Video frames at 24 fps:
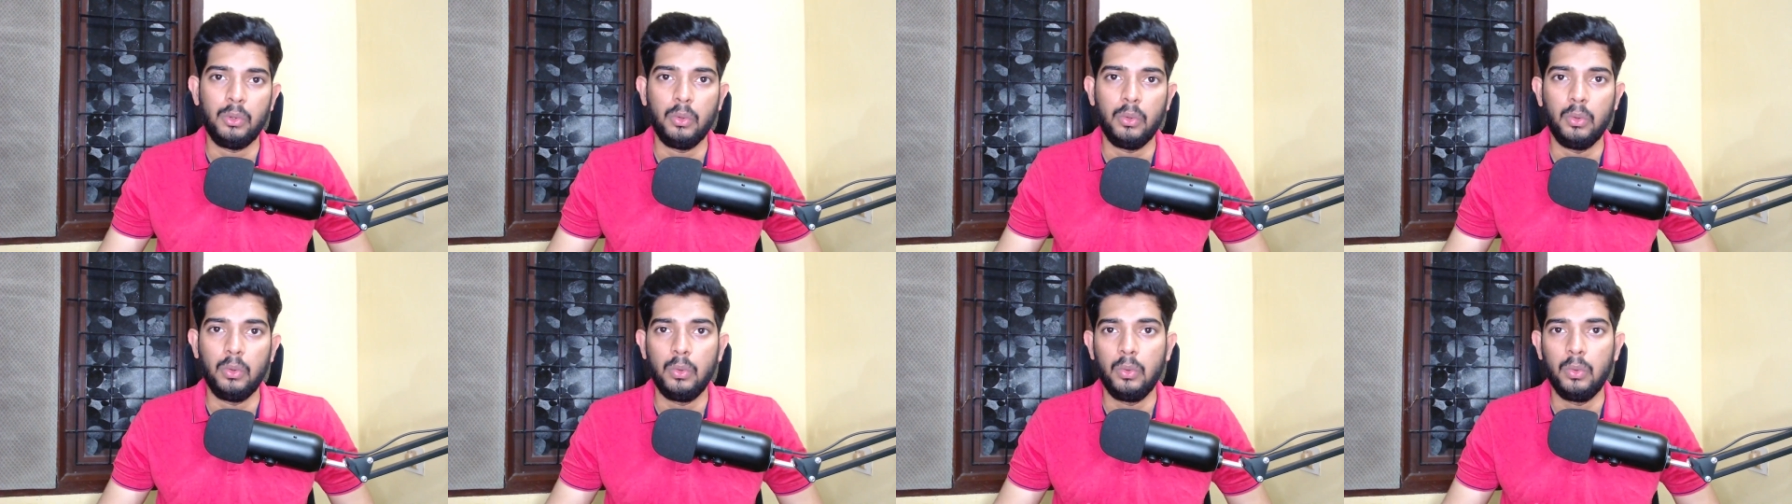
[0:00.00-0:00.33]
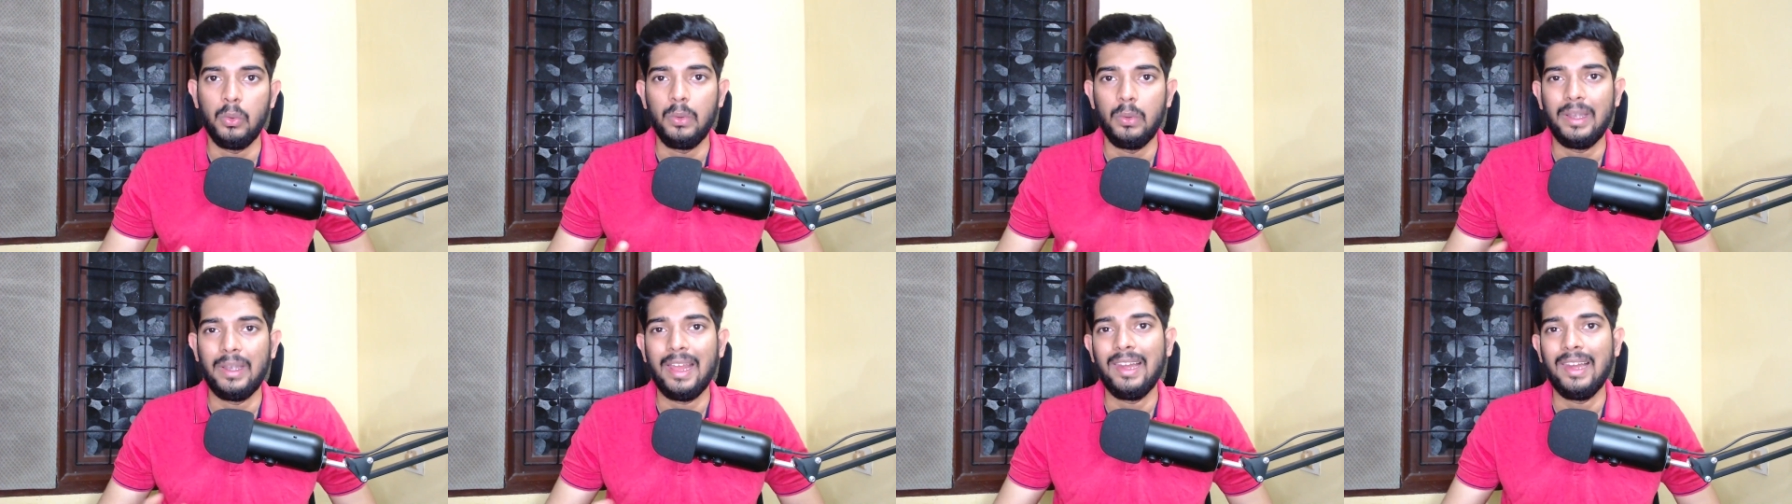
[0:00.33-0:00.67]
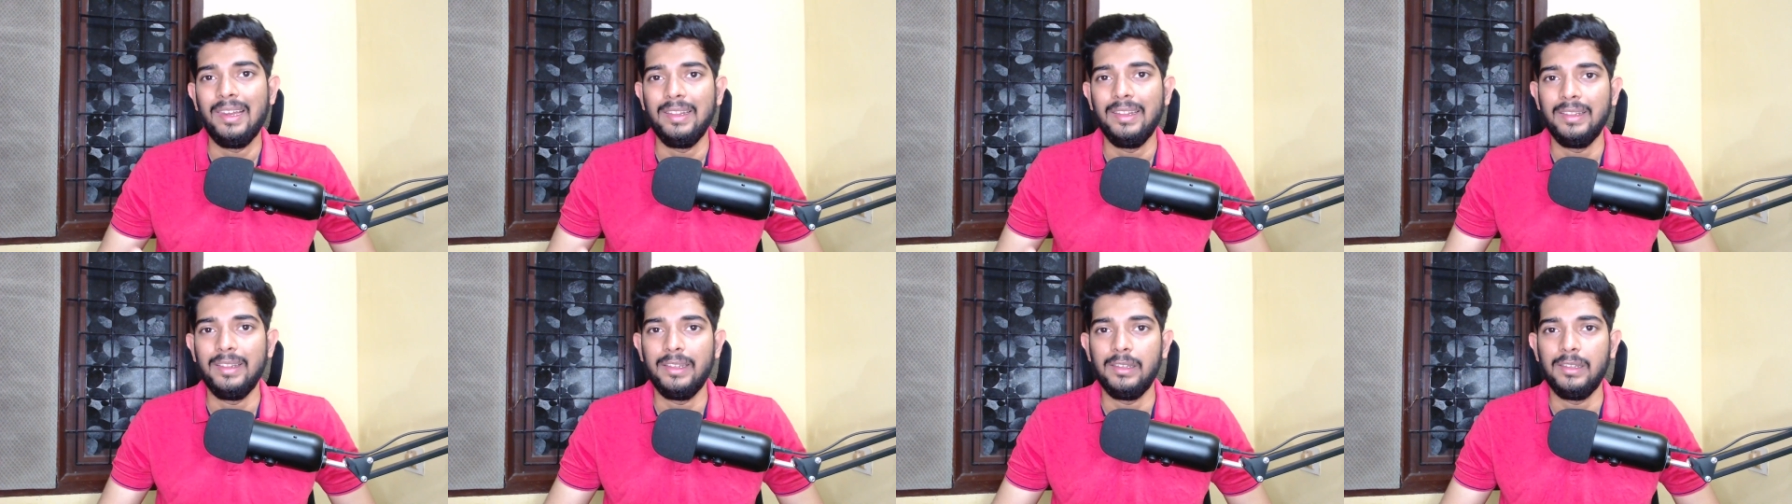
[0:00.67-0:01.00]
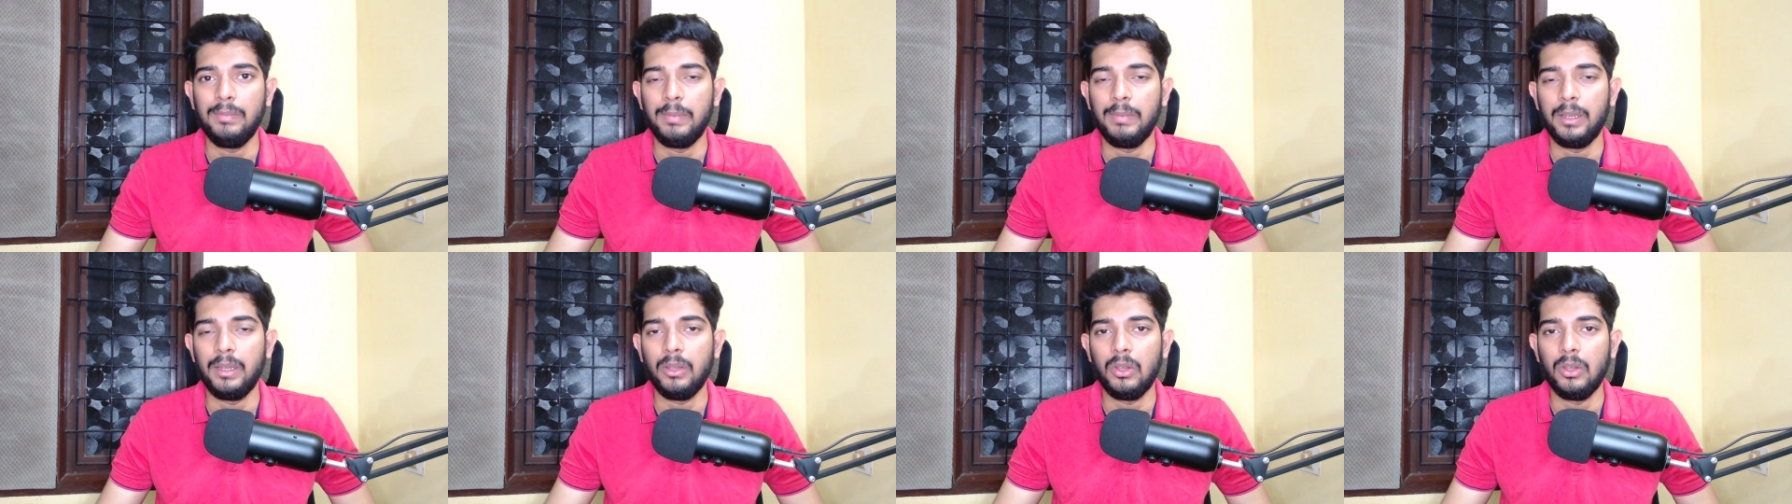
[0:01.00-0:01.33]
to tell in this
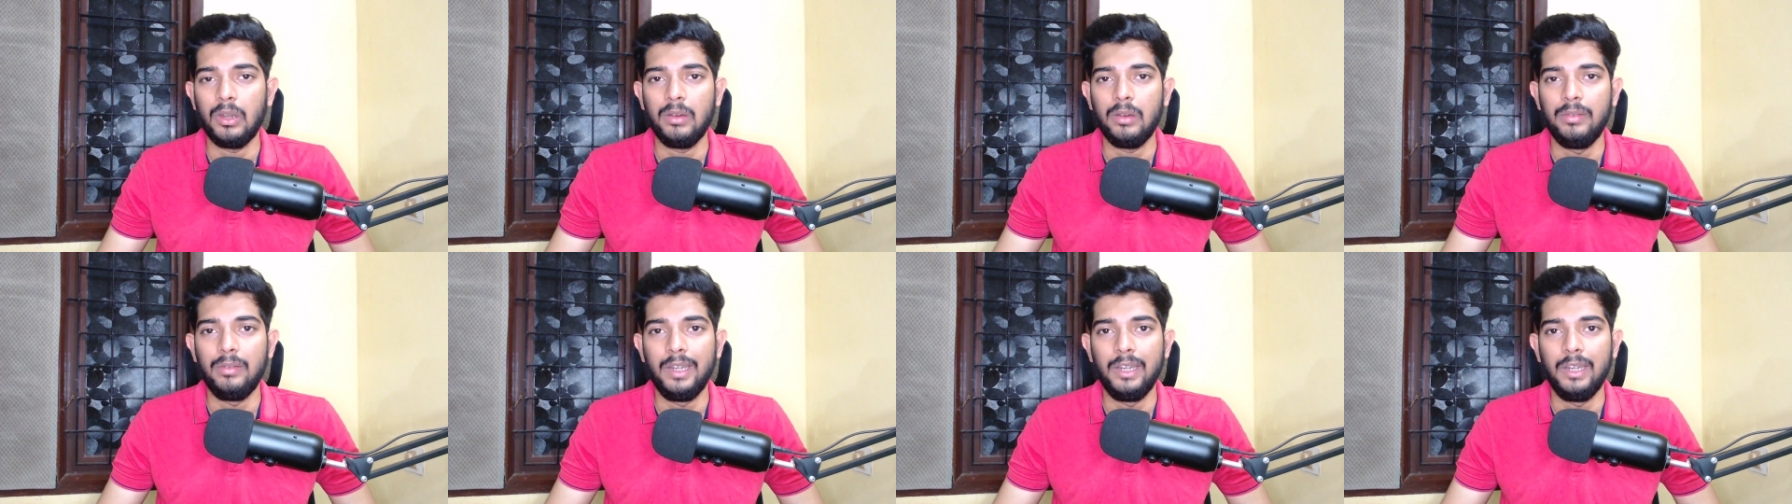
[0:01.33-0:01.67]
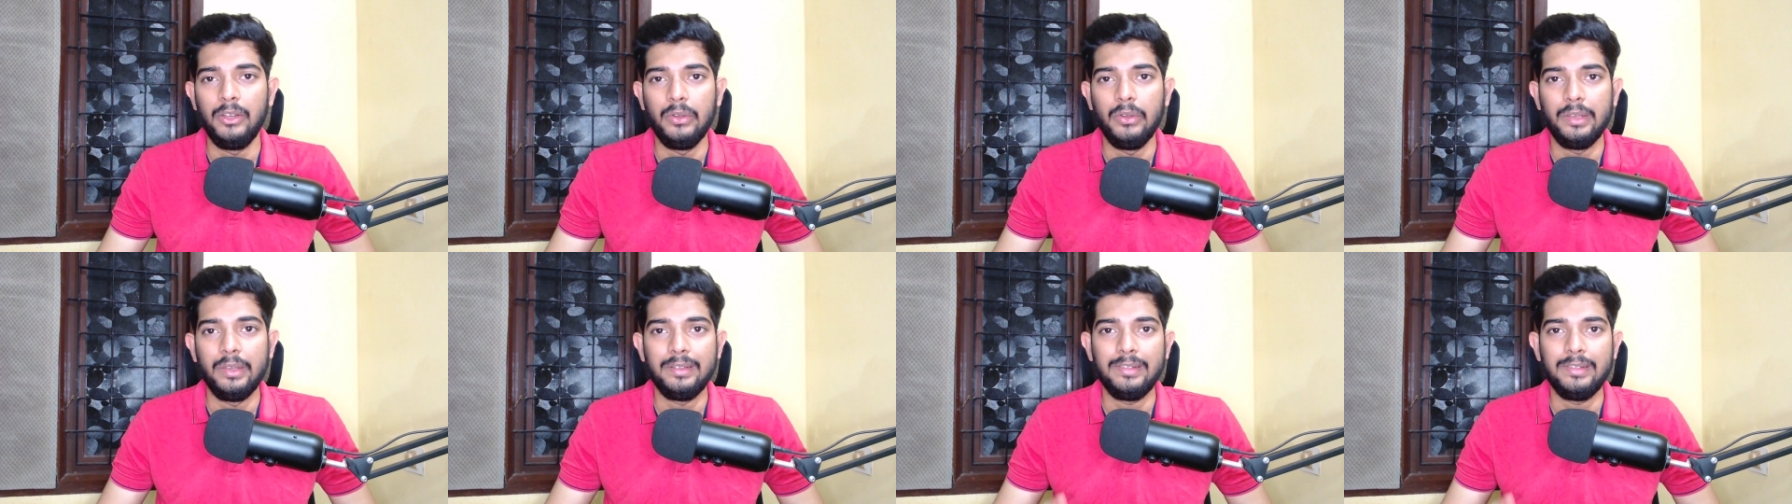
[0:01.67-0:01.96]
particular video is